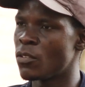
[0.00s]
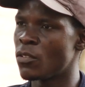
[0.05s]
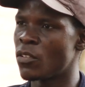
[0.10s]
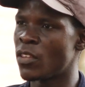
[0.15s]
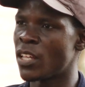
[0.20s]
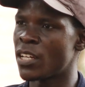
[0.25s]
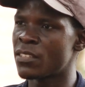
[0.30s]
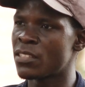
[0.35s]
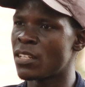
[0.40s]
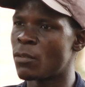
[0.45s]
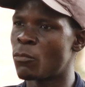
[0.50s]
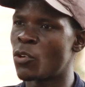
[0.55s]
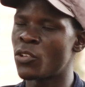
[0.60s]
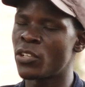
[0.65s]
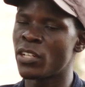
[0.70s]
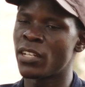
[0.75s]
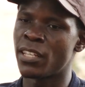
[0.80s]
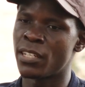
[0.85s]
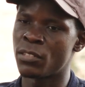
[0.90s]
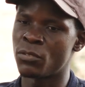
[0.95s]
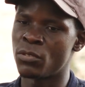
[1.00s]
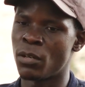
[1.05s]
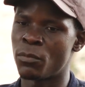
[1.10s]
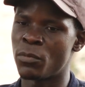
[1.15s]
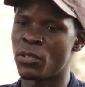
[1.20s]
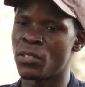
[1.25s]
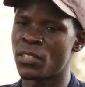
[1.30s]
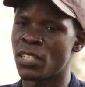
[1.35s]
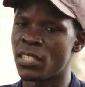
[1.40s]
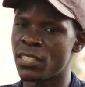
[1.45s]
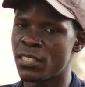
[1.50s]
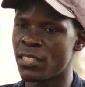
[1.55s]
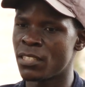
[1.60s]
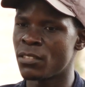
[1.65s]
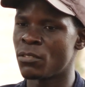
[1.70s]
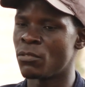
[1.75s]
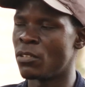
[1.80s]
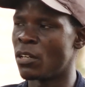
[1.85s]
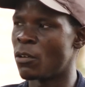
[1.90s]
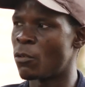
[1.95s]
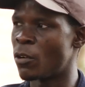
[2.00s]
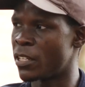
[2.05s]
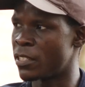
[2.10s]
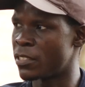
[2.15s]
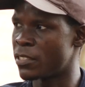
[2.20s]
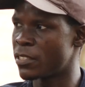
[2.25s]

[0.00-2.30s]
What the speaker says: that's the model that we are presenting to the world.